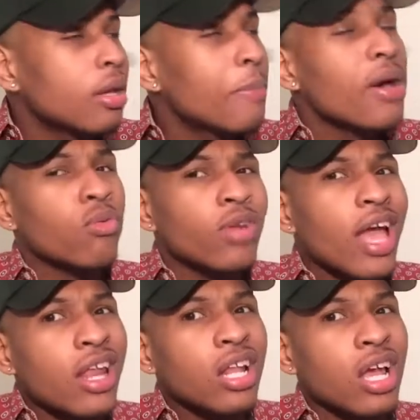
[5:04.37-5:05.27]
But
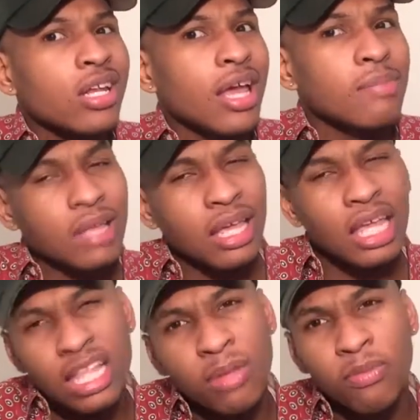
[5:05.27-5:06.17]
Rihanna did her damn thing.
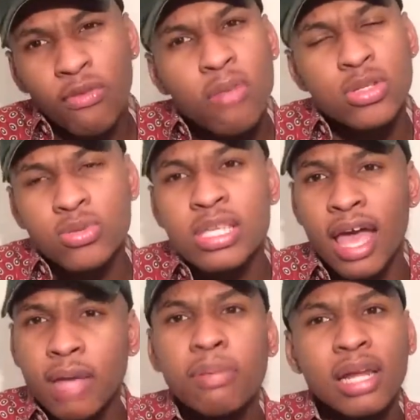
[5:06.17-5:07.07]
The performance was an
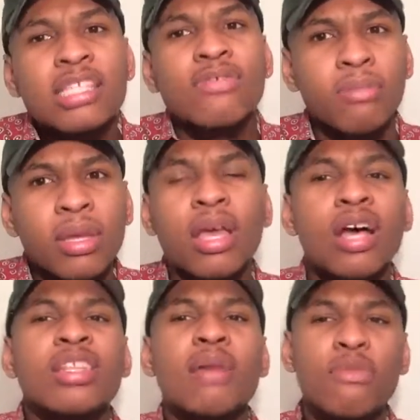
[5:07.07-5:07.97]
A+ for me.
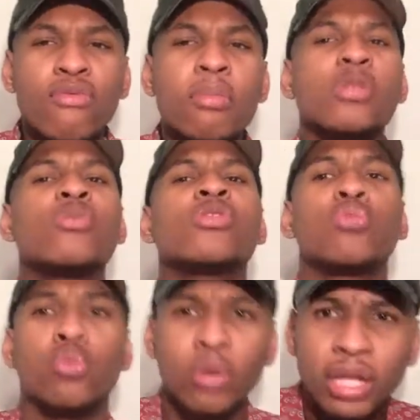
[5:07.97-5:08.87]
That performance was
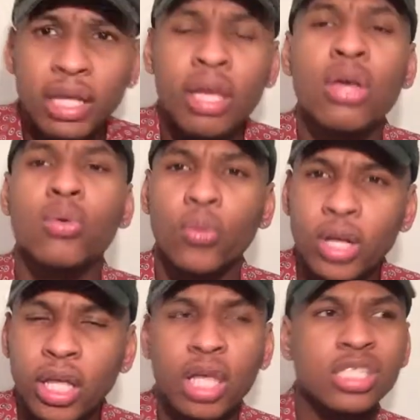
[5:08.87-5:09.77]
really,
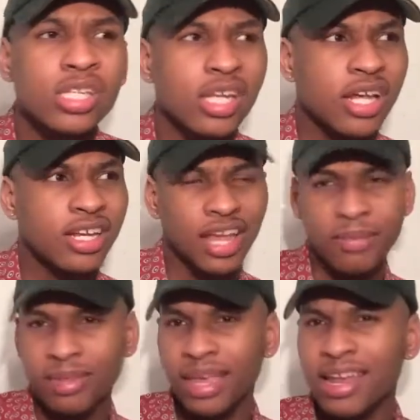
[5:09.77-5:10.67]
really good. She did her
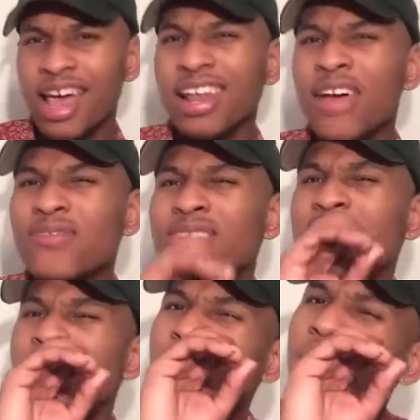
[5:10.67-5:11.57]
damn thing, and I love to
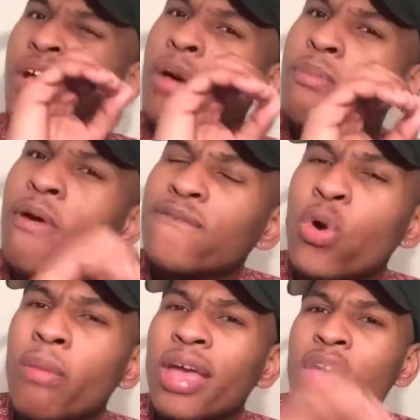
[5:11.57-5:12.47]
see her
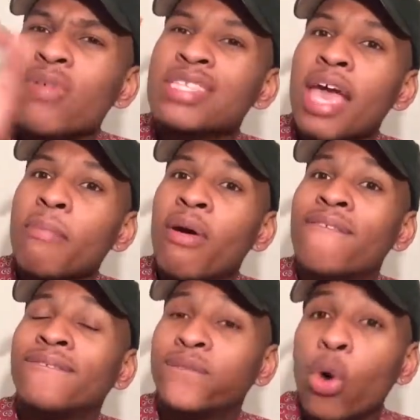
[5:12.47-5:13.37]
performing. It was a
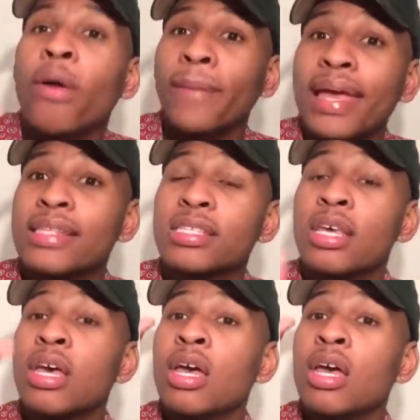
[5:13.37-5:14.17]
performance.